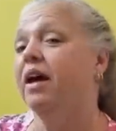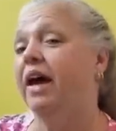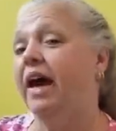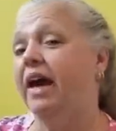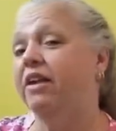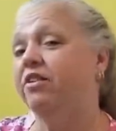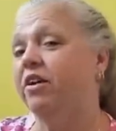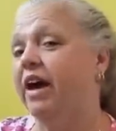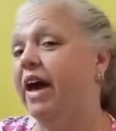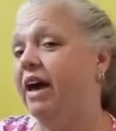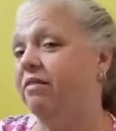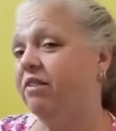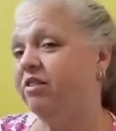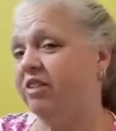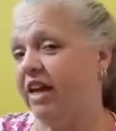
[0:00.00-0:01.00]
and I
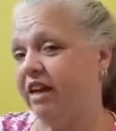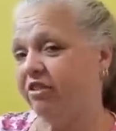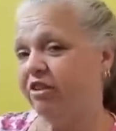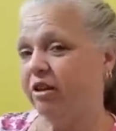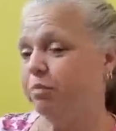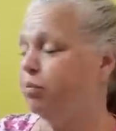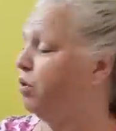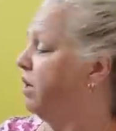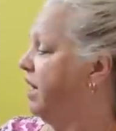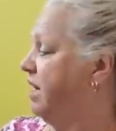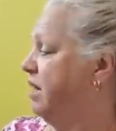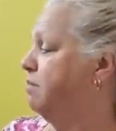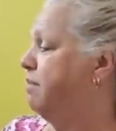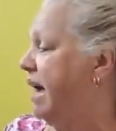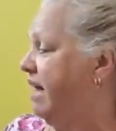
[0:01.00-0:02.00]
haven't actually put
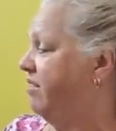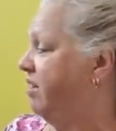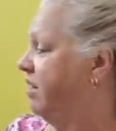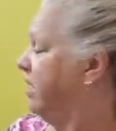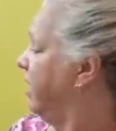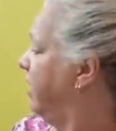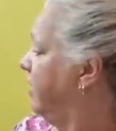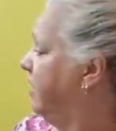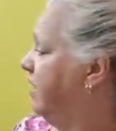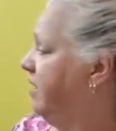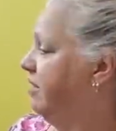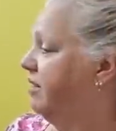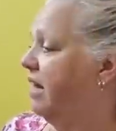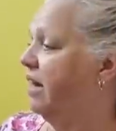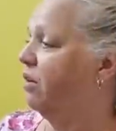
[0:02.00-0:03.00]
any batting in
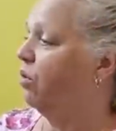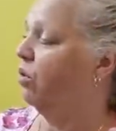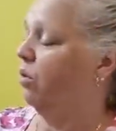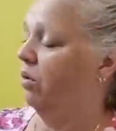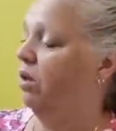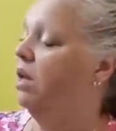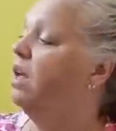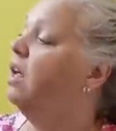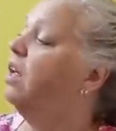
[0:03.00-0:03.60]
these at all.